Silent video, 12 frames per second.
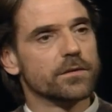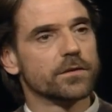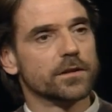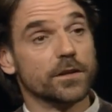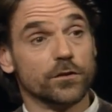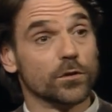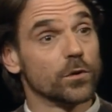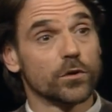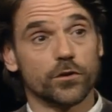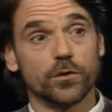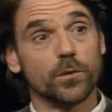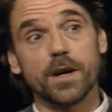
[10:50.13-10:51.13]
and his
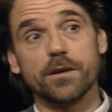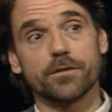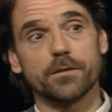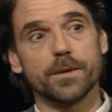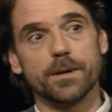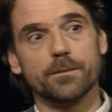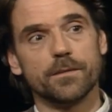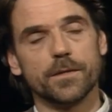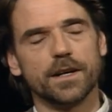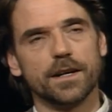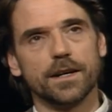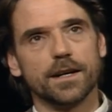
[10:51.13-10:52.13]
daughter away from
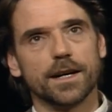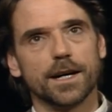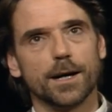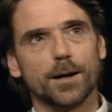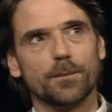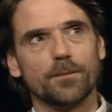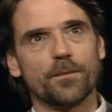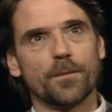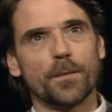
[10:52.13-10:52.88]
him.